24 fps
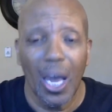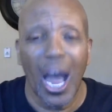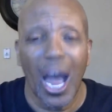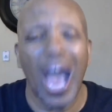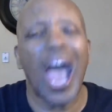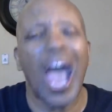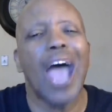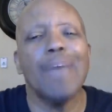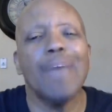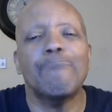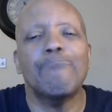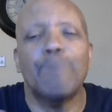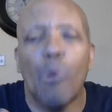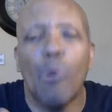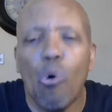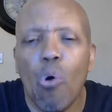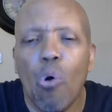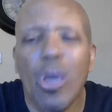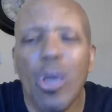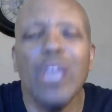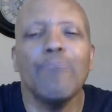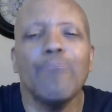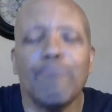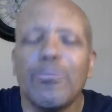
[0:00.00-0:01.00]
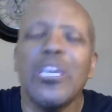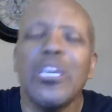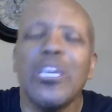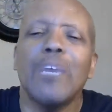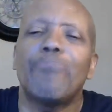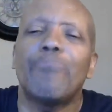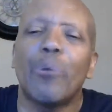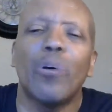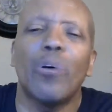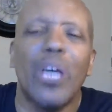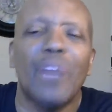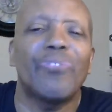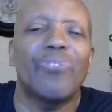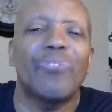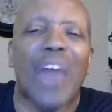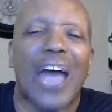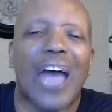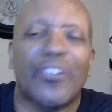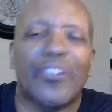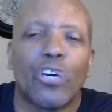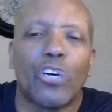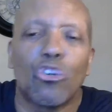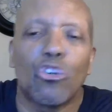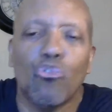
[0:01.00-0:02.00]
I point people in
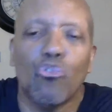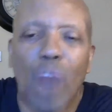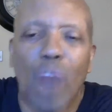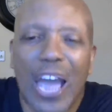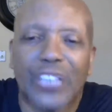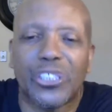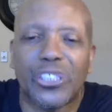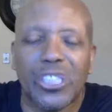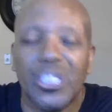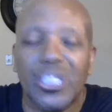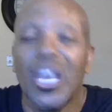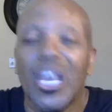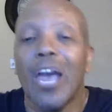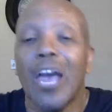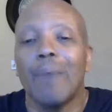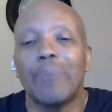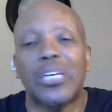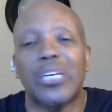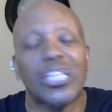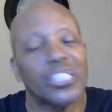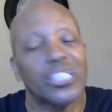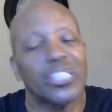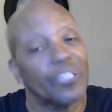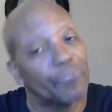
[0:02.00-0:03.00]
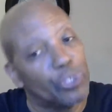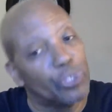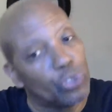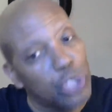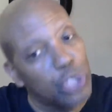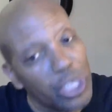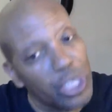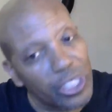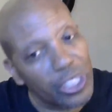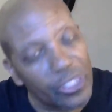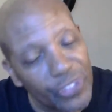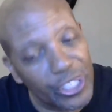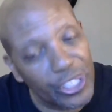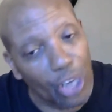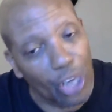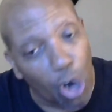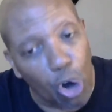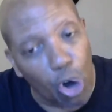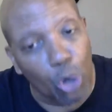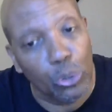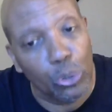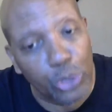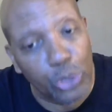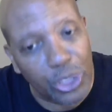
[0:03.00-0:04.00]
that direction because if you look in the
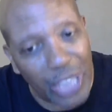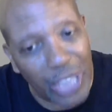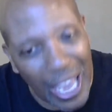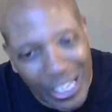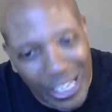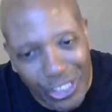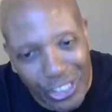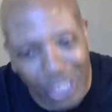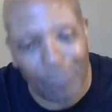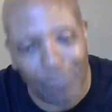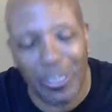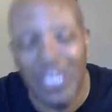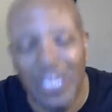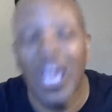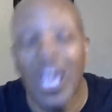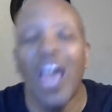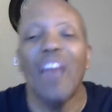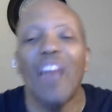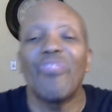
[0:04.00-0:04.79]
Old Testament,